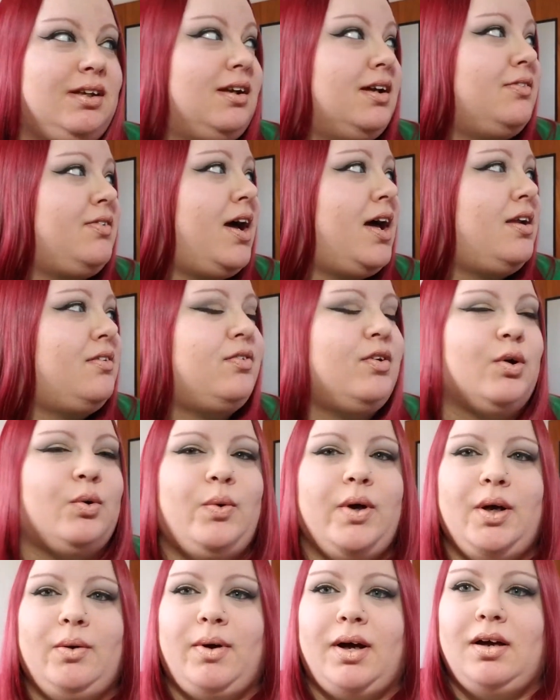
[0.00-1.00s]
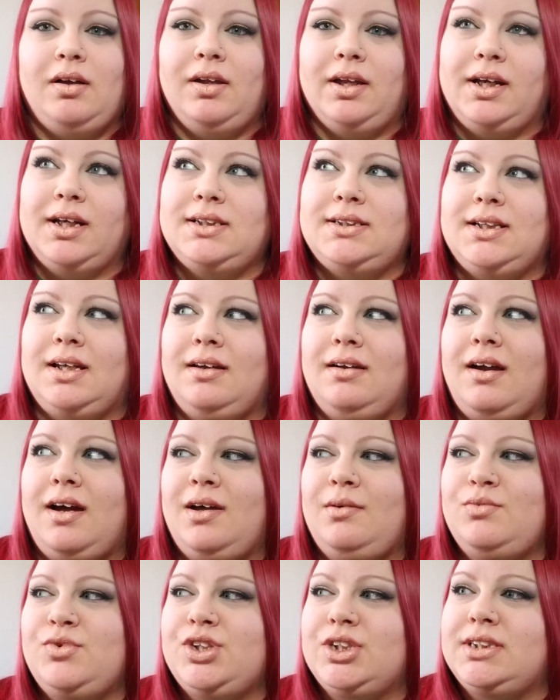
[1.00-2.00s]
I've had it for quite a while. Like I said,
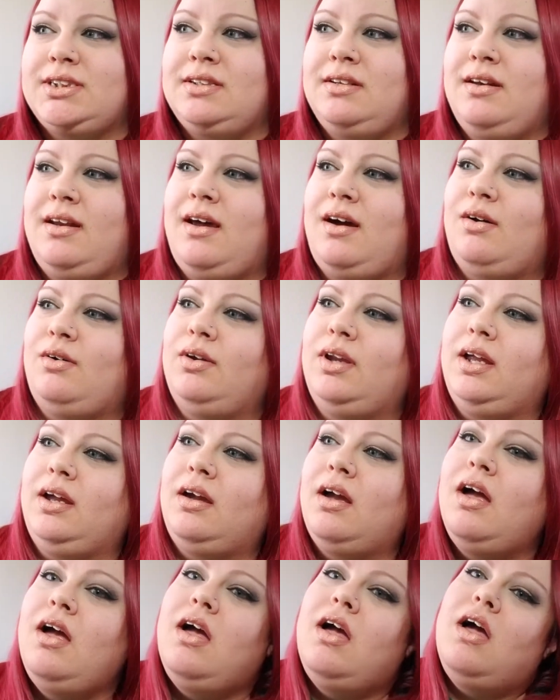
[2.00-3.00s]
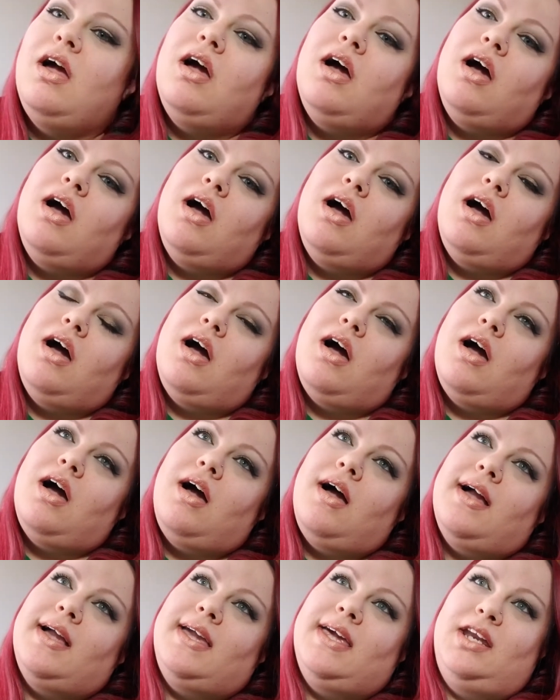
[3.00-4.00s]
I'm just now like
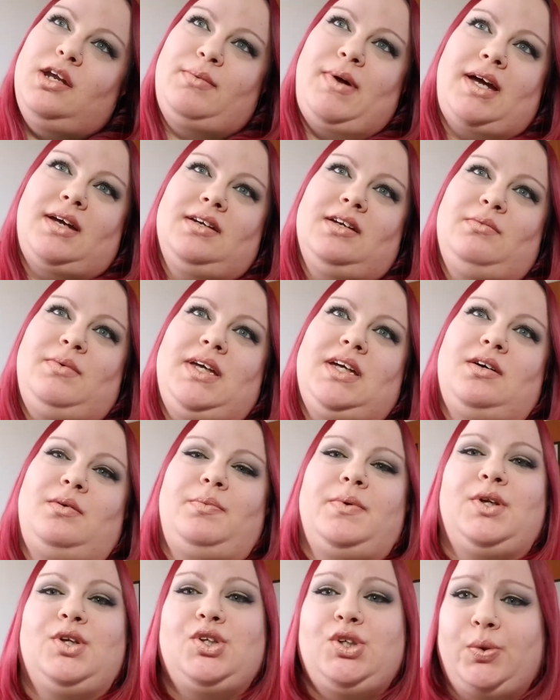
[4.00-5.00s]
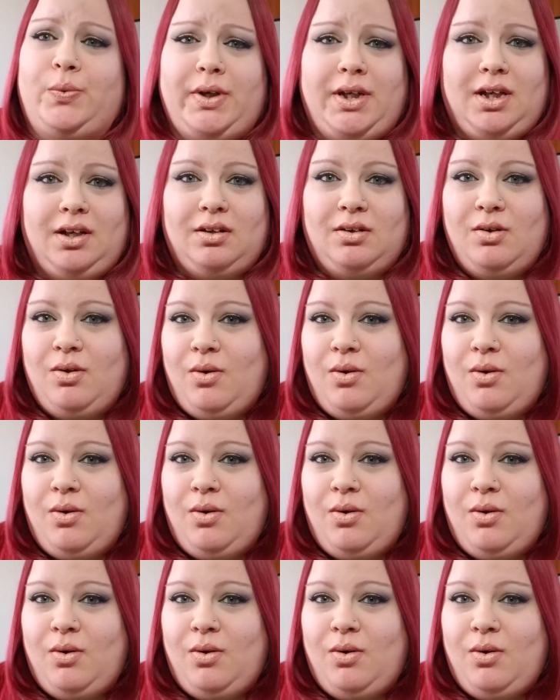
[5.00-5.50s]
getting back into makeup and doing